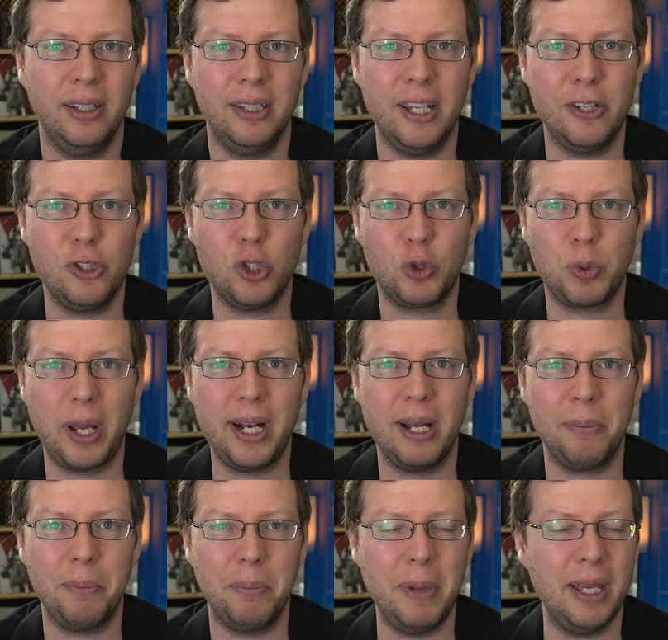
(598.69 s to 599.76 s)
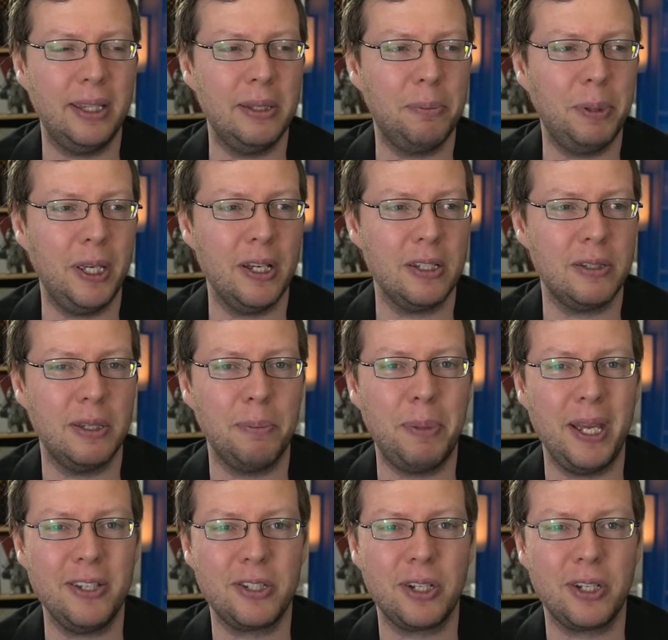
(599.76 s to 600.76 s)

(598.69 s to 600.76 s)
they straight up made the PS the base